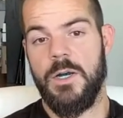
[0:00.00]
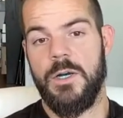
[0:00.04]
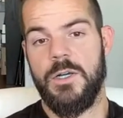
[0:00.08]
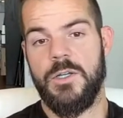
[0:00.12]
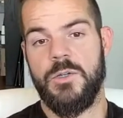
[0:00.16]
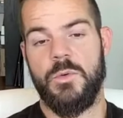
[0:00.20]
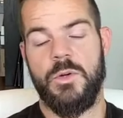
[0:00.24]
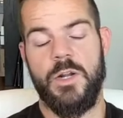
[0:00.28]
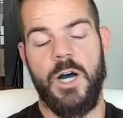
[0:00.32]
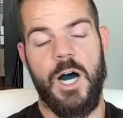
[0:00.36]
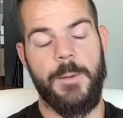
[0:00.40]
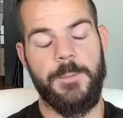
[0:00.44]

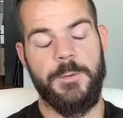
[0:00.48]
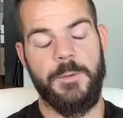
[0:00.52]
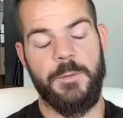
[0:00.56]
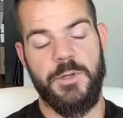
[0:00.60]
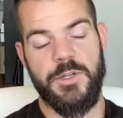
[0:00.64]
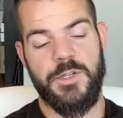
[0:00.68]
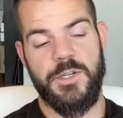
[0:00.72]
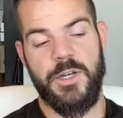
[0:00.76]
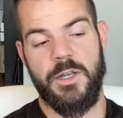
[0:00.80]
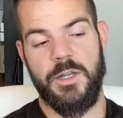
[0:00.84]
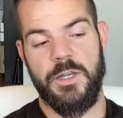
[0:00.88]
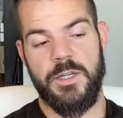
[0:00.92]
So an optimal
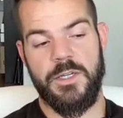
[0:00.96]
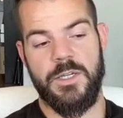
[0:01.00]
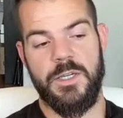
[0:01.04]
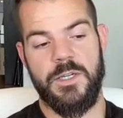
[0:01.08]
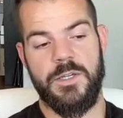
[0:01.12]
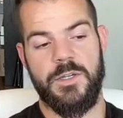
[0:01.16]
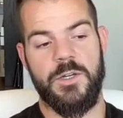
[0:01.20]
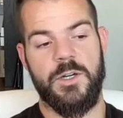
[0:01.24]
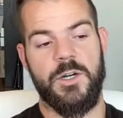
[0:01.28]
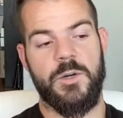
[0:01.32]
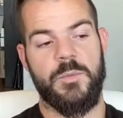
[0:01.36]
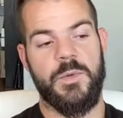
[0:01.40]
mm-hmm. selling
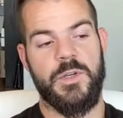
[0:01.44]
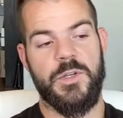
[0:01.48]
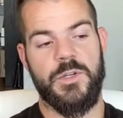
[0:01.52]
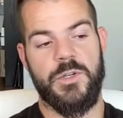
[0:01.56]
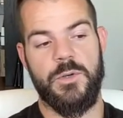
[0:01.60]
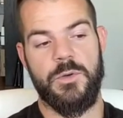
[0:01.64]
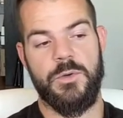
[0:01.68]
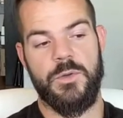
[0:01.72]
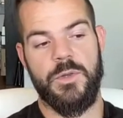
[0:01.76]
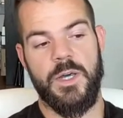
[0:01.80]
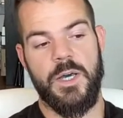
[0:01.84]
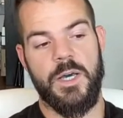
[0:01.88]
system is
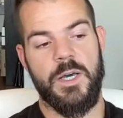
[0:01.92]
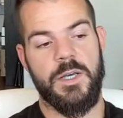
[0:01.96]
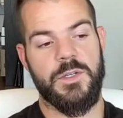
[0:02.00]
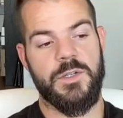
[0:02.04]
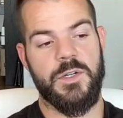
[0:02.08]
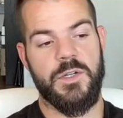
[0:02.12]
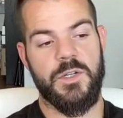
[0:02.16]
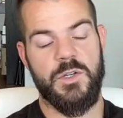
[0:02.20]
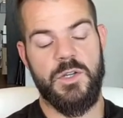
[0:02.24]
two things.